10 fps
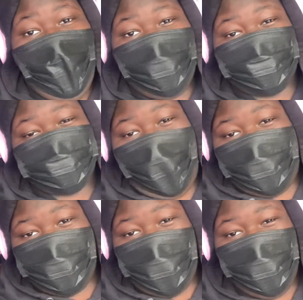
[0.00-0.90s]
I'll try to
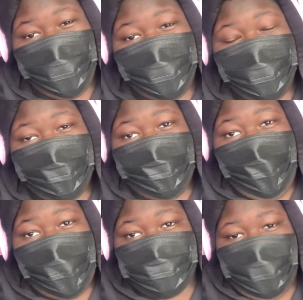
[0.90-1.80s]
record
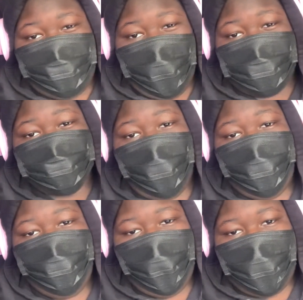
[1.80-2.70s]
because my voice is
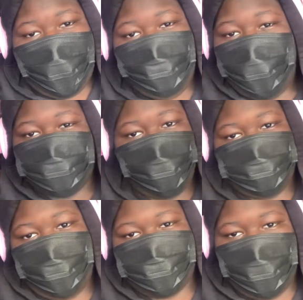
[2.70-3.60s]
coming back and my sore
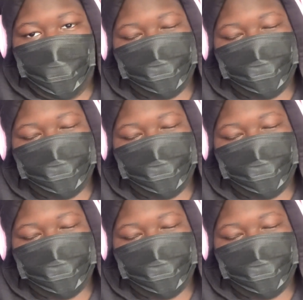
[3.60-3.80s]
throat's gone.